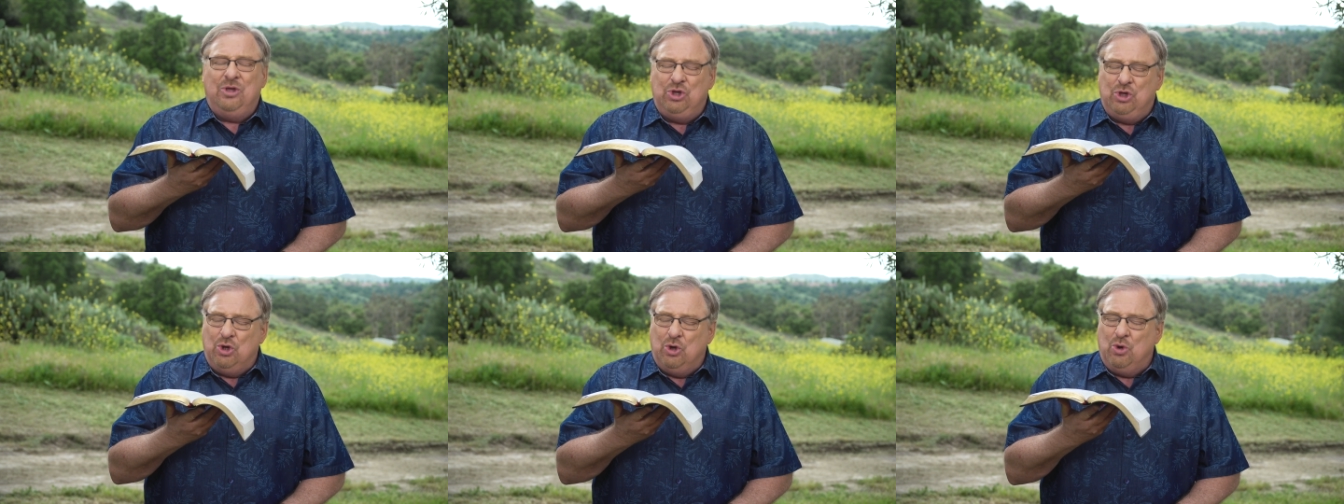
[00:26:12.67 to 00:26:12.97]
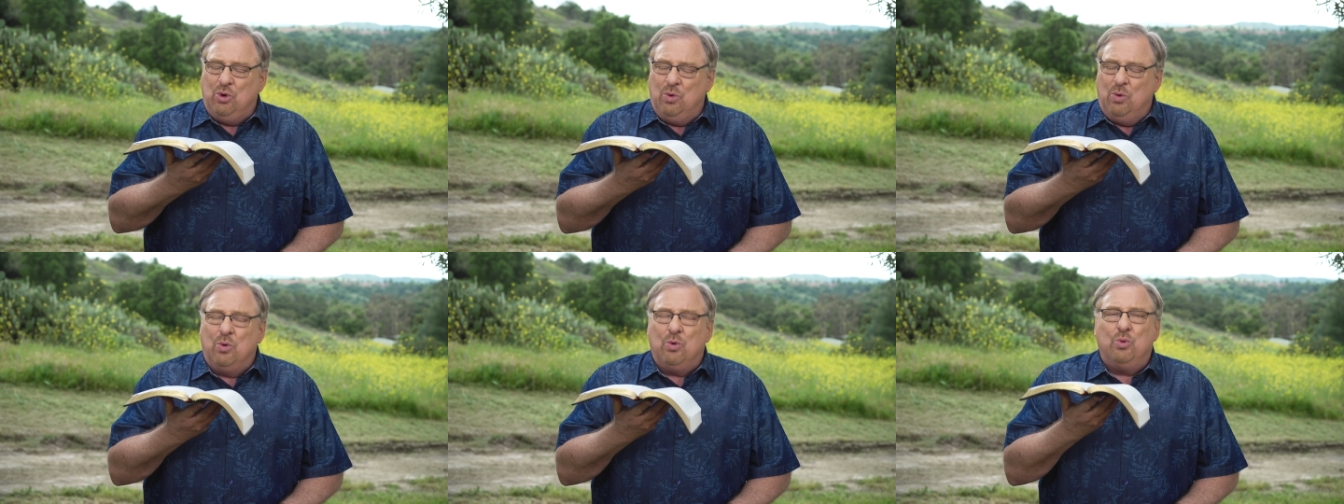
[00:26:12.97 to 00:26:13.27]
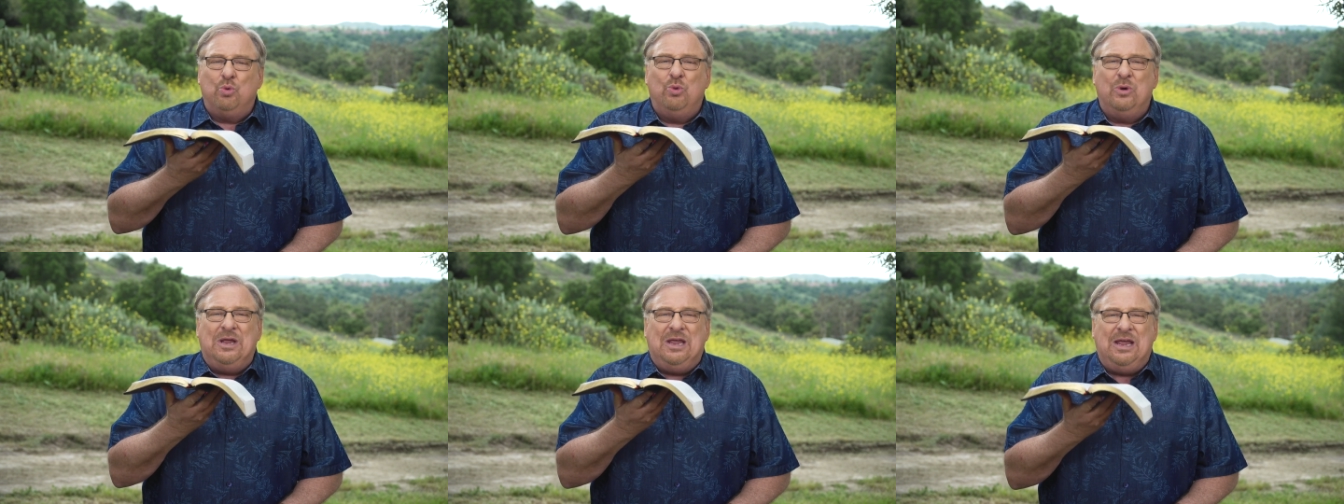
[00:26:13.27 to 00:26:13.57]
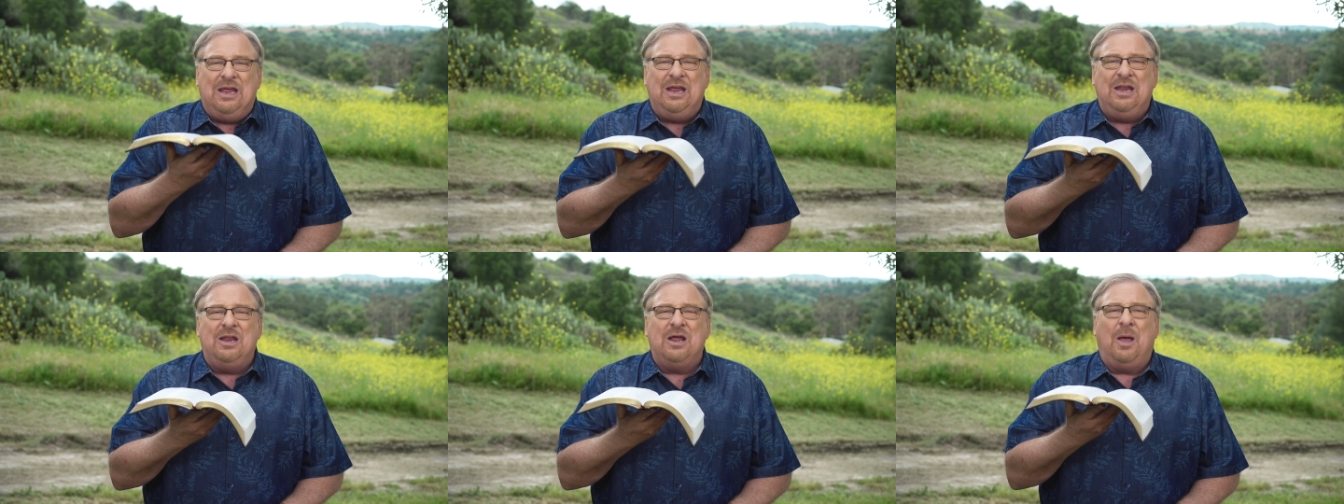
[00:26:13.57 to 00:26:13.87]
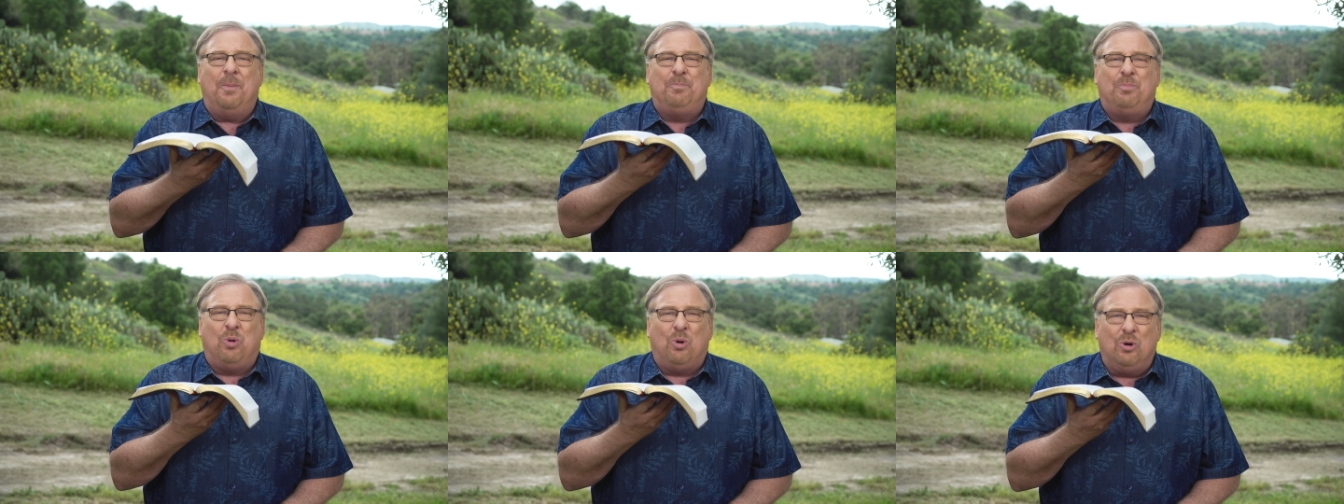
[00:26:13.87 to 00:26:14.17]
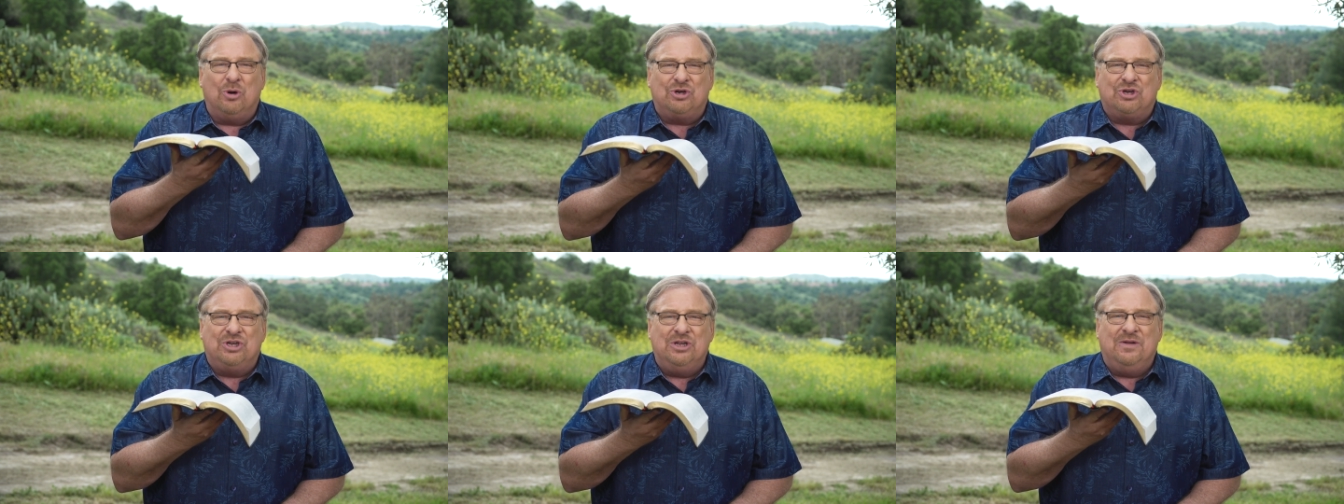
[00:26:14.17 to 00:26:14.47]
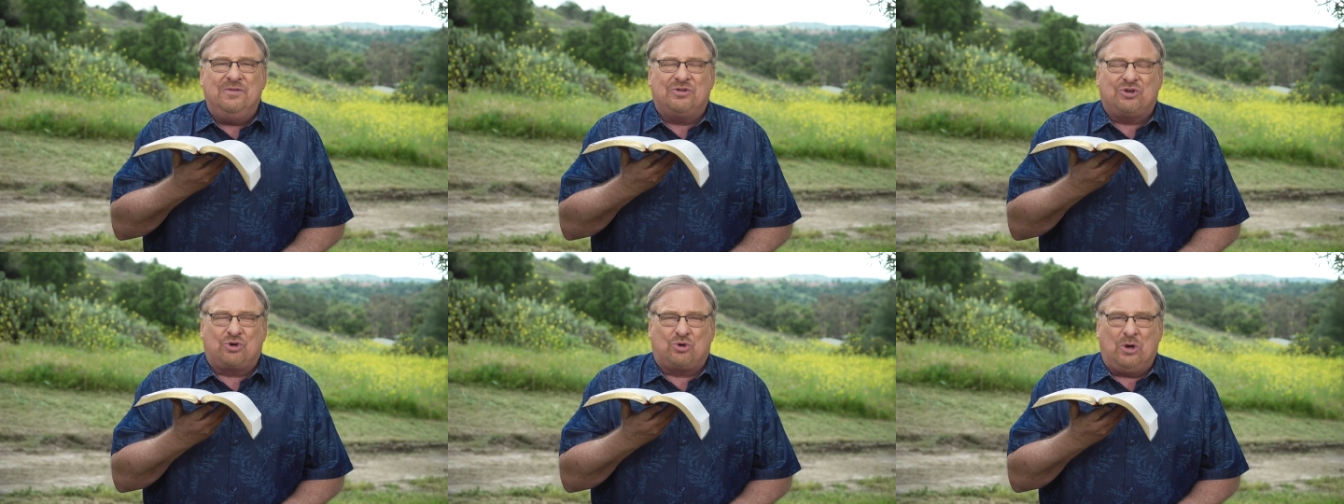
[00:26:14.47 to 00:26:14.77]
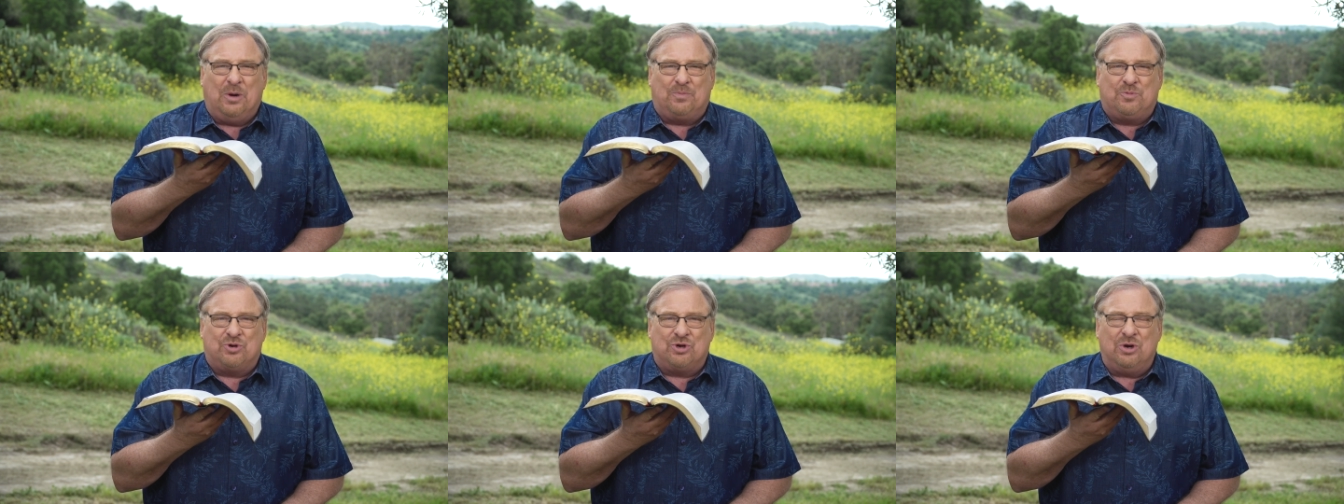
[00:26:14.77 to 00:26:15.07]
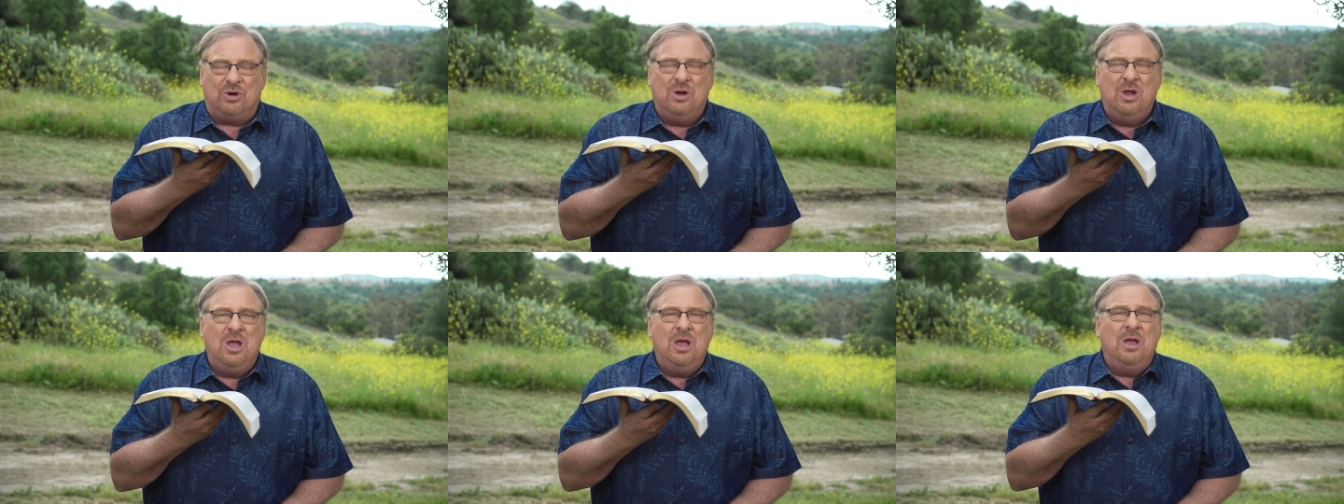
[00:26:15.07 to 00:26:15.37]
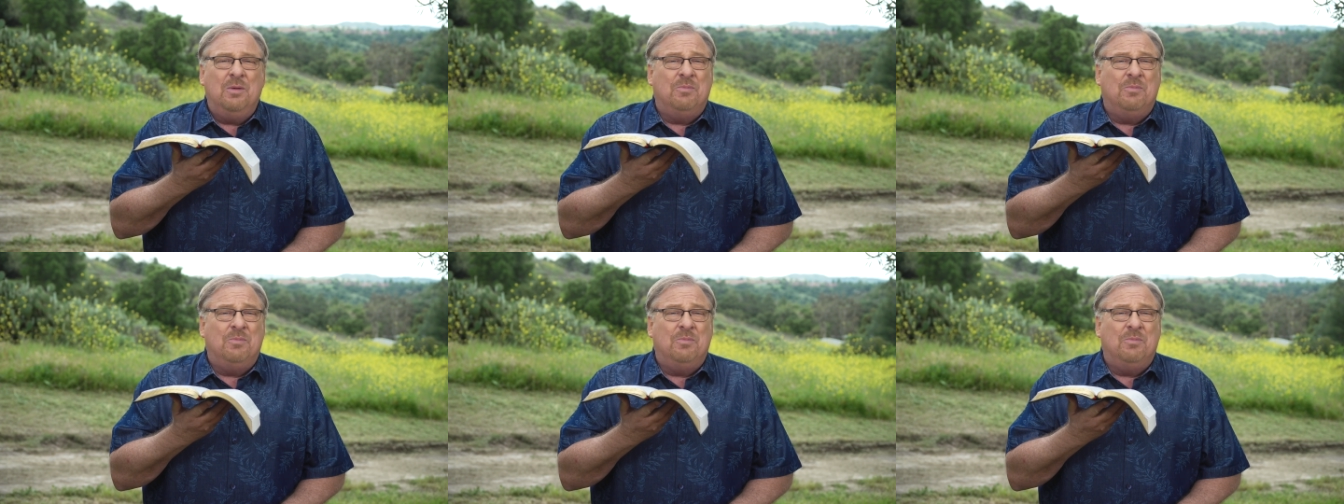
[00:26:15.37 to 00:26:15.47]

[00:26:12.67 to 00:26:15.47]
you read a portion of Scripture